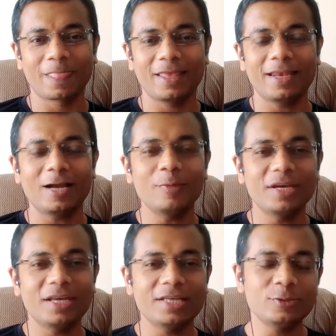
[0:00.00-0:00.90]
And how
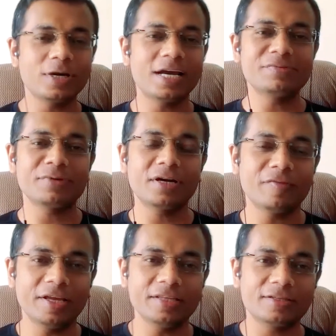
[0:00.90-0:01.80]
many days you guys were
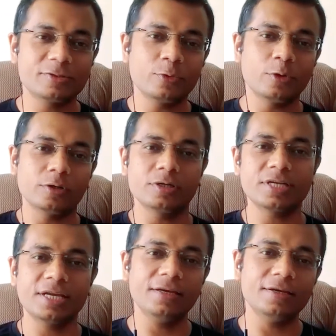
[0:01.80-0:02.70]
advised to
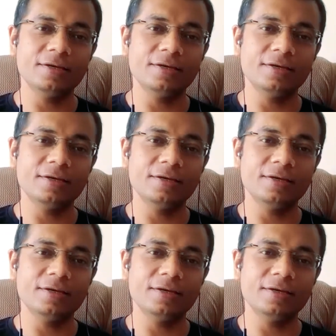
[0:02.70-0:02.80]
quarantine?